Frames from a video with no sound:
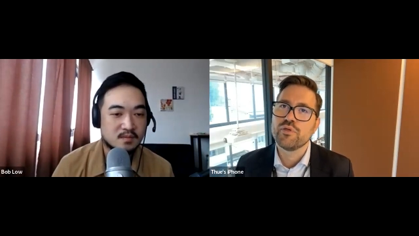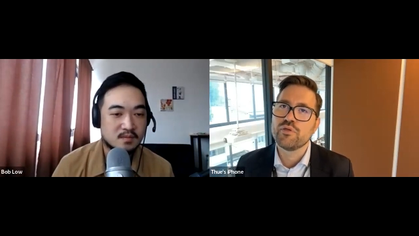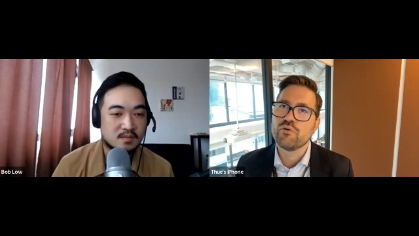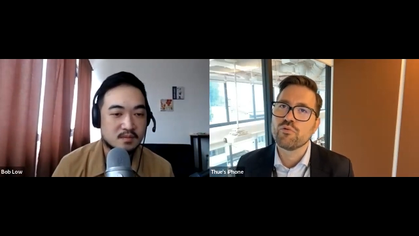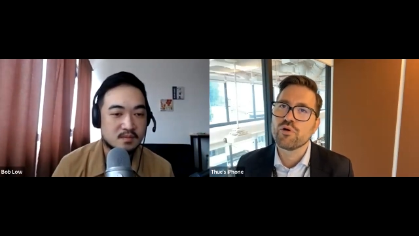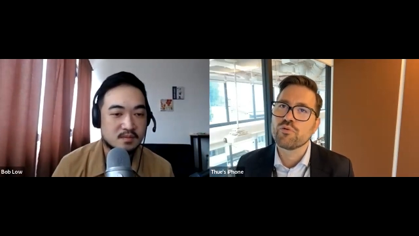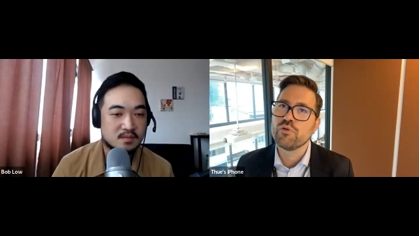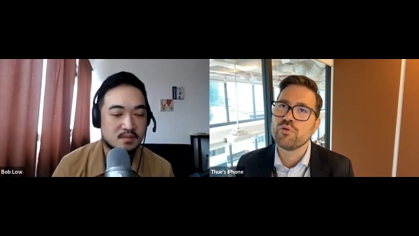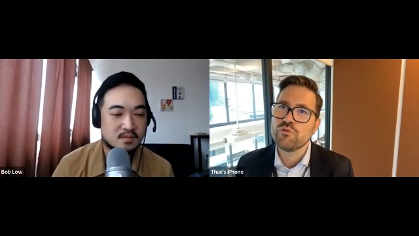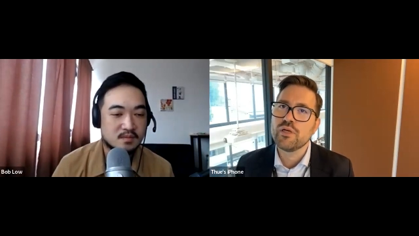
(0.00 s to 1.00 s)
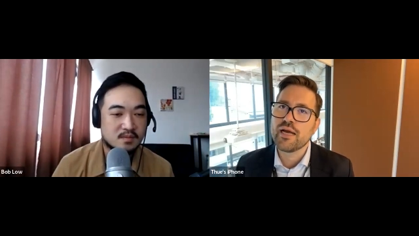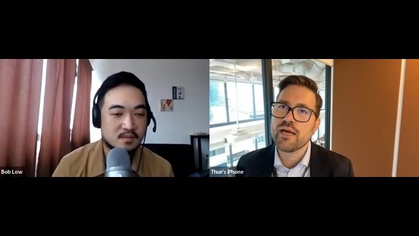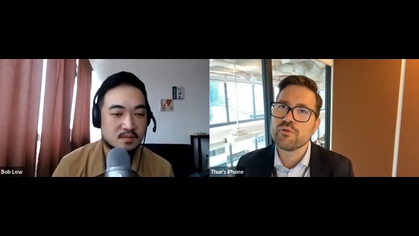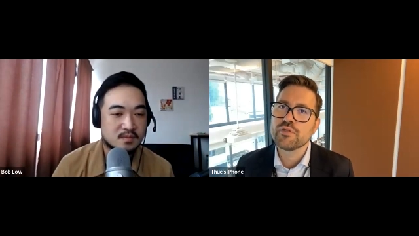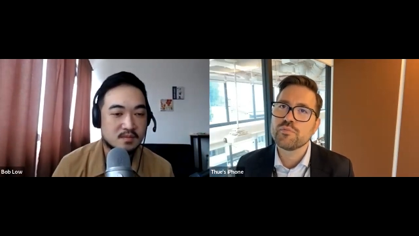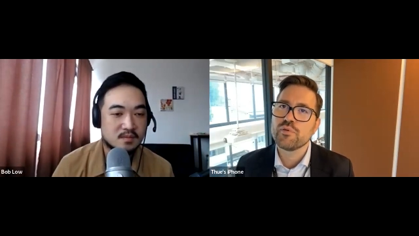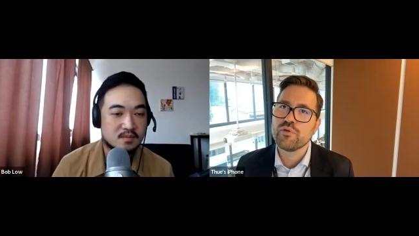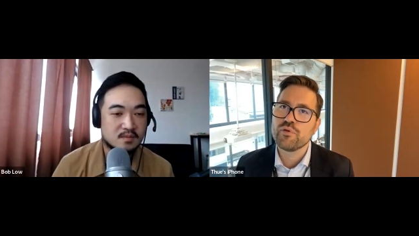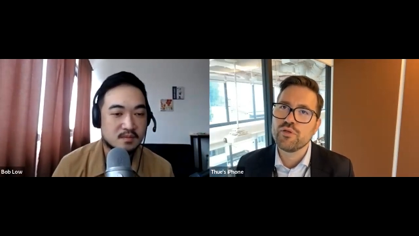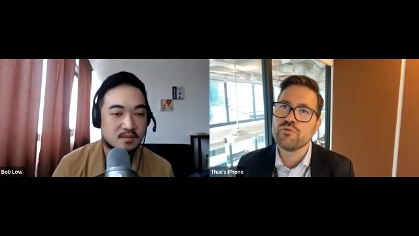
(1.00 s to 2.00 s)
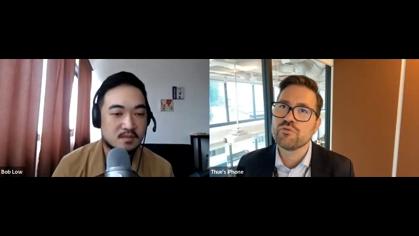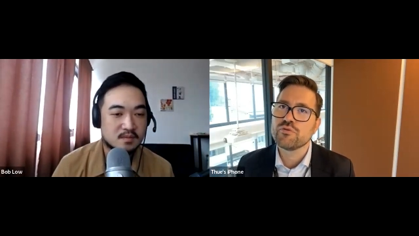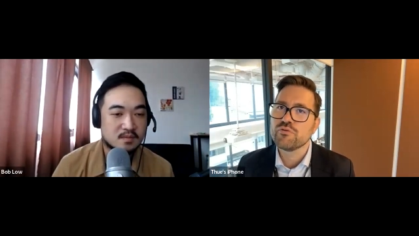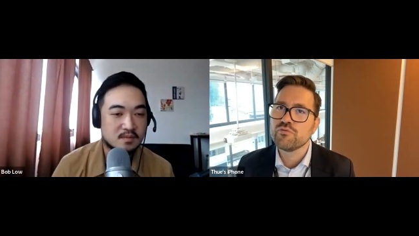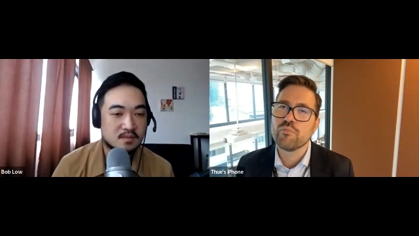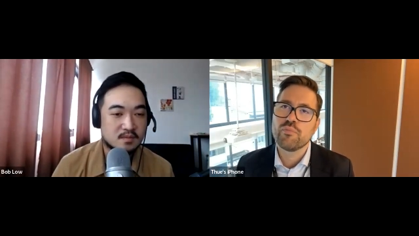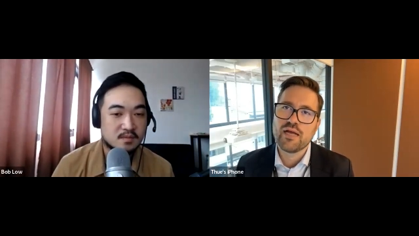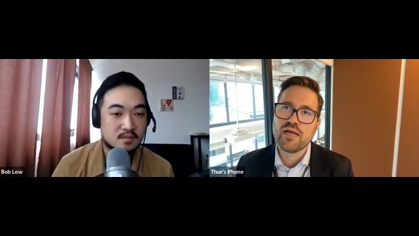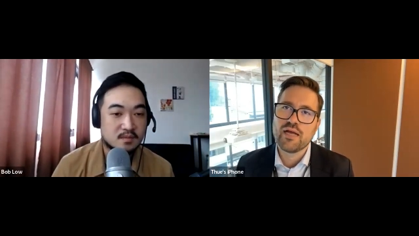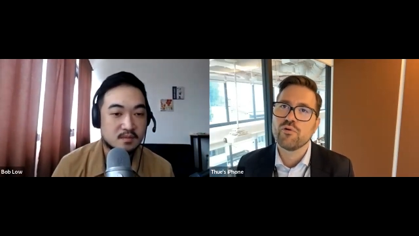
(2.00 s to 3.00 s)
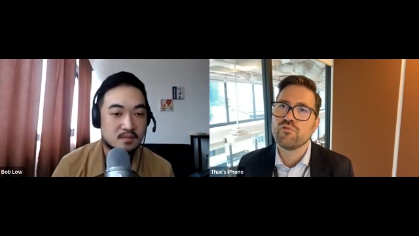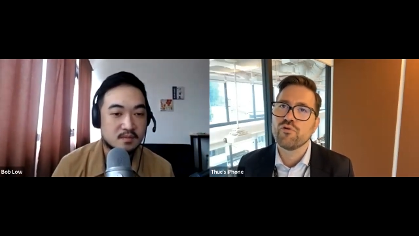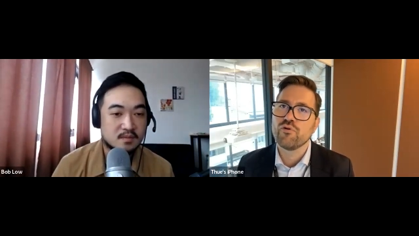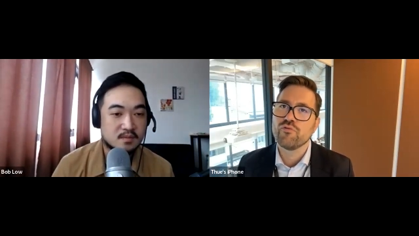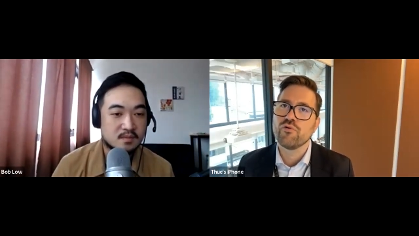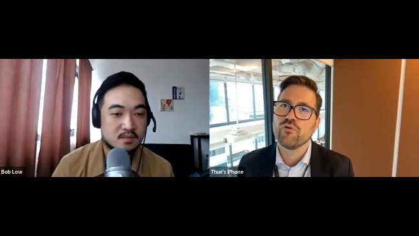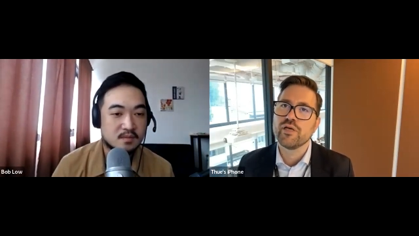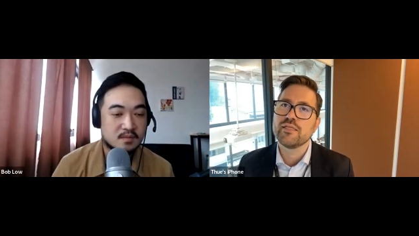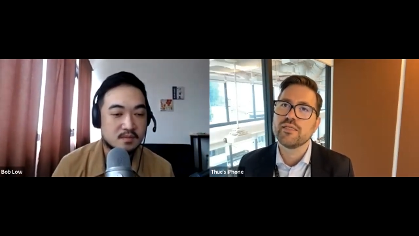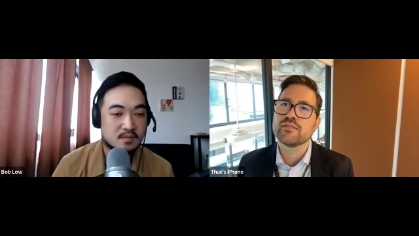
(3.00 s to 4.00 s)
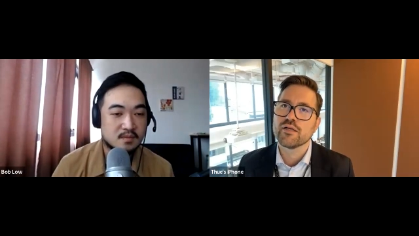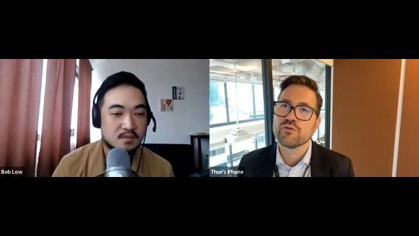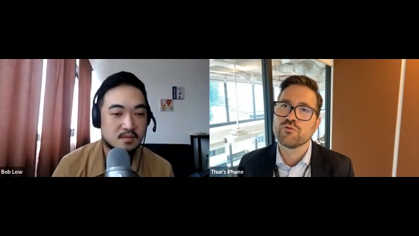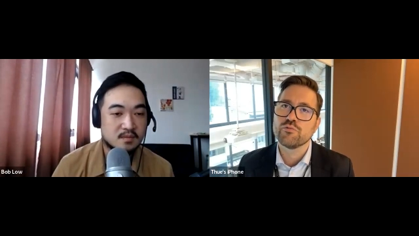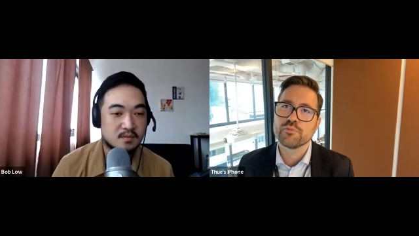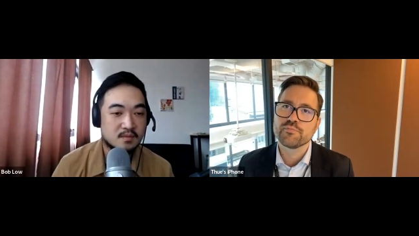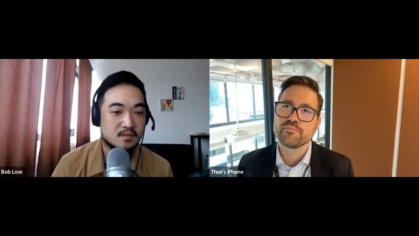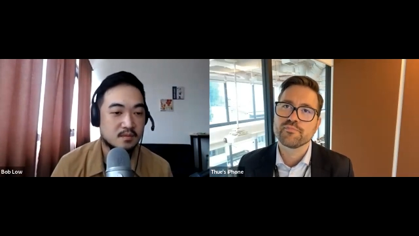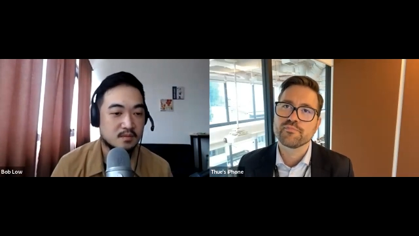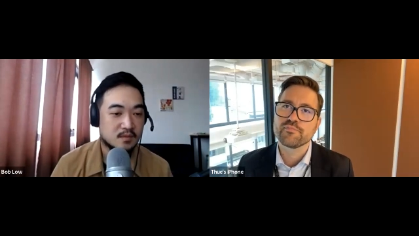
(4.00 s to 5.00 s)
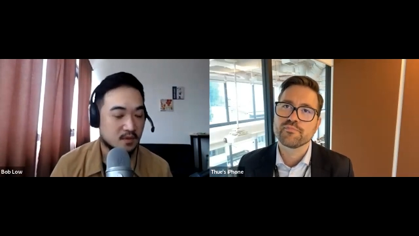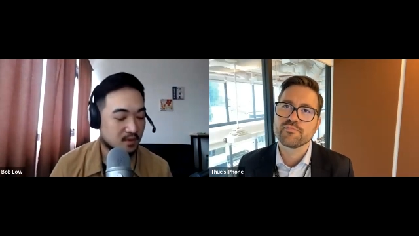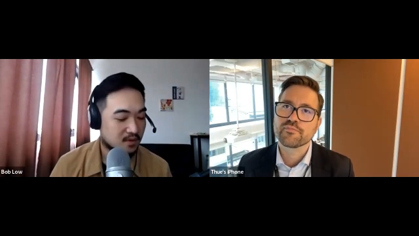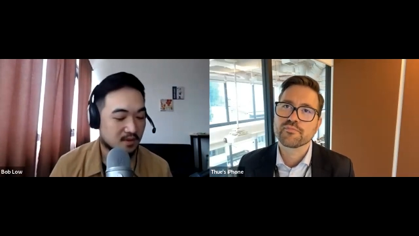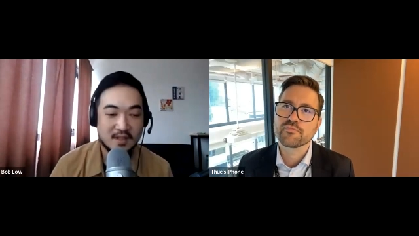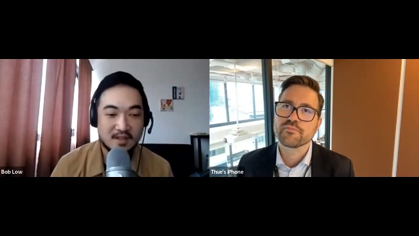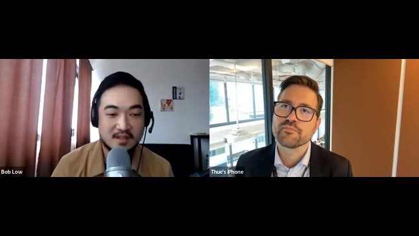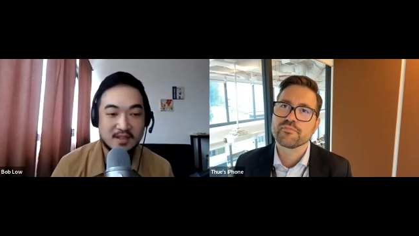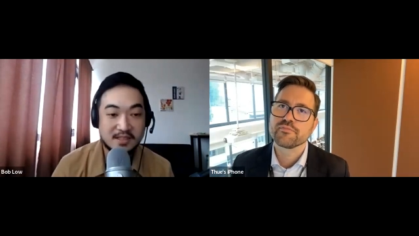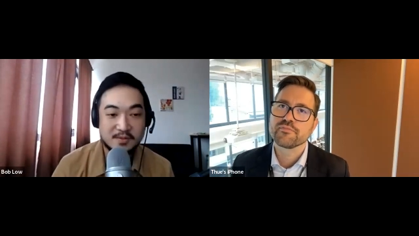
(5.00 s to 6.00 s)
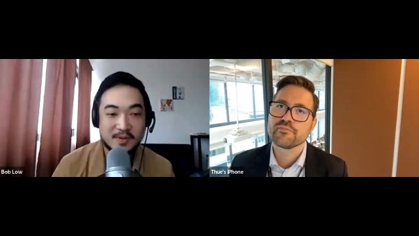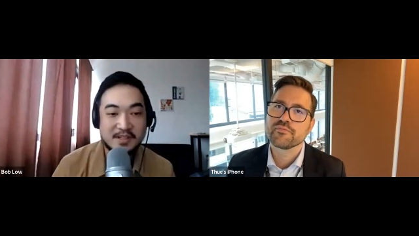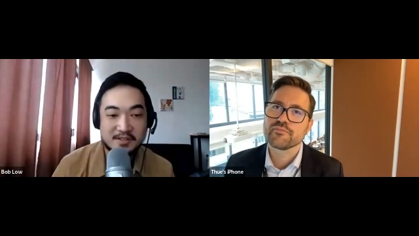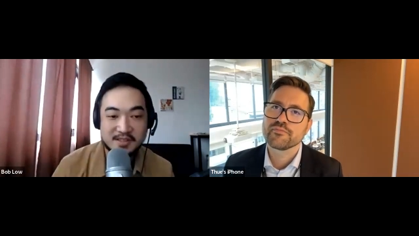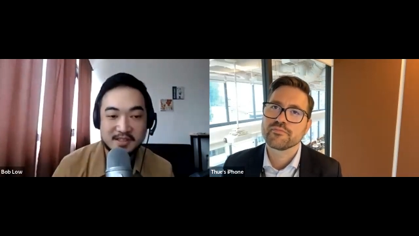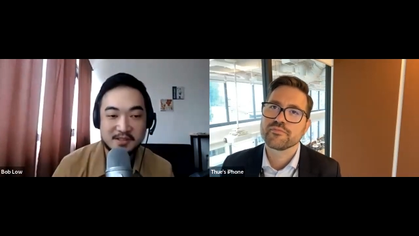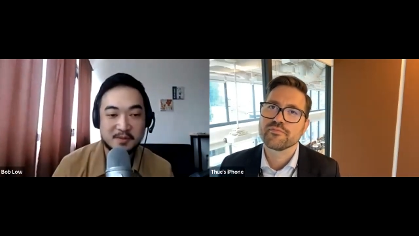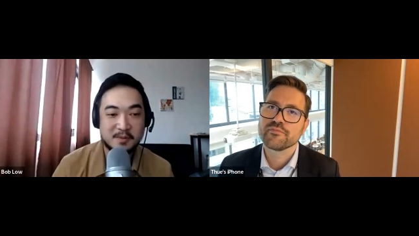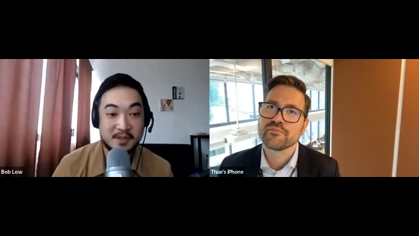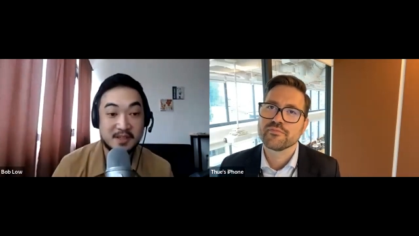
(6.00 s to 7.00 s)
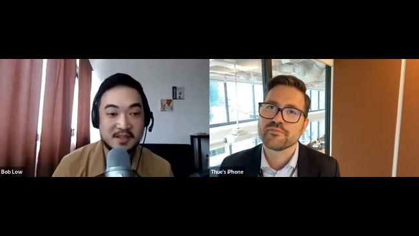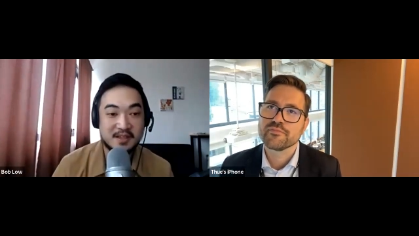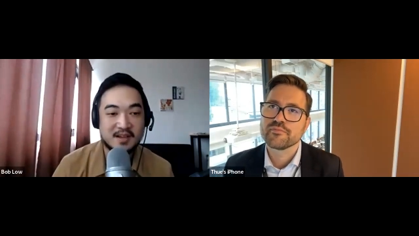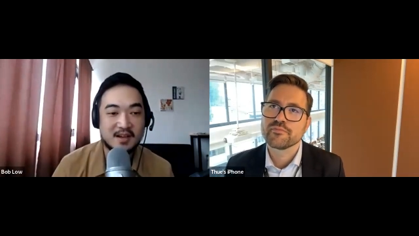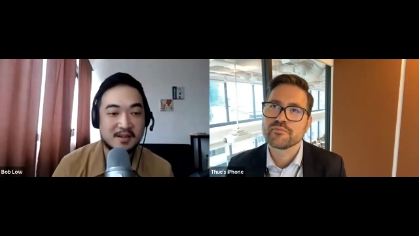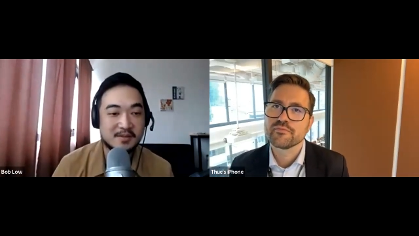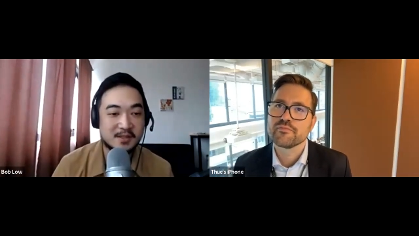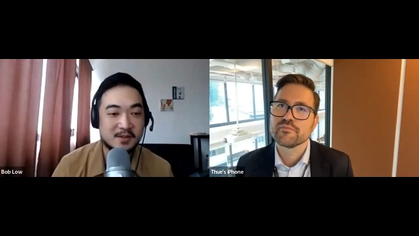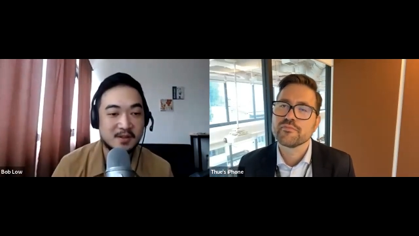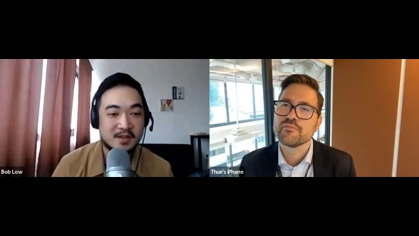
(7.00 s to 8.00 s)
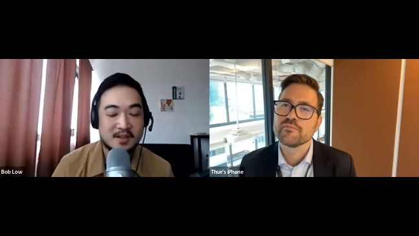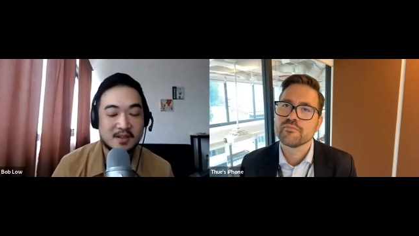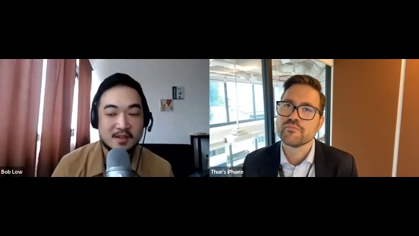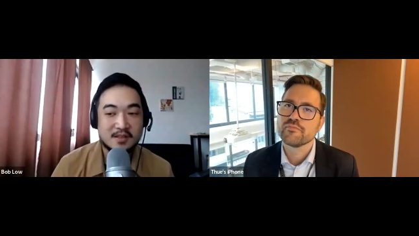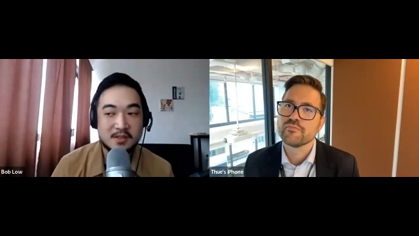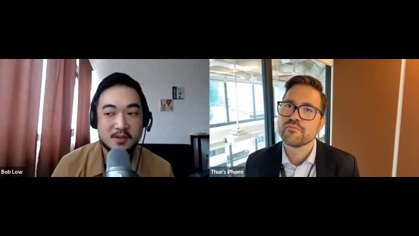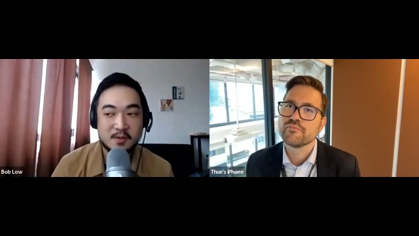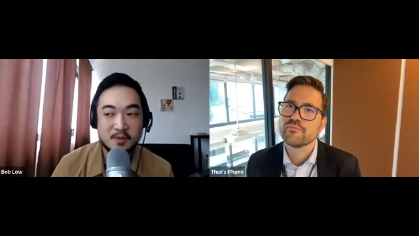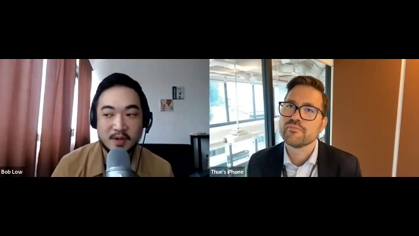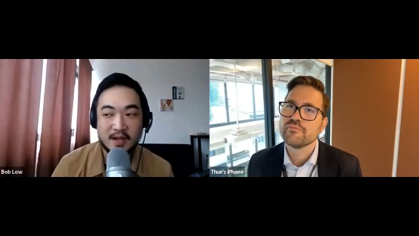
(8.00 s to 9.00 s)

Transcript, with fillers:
Speaker 1: So we don't work with dual languages, but we use one platform for each target.
Speaker 2: That's very interesting to me. So so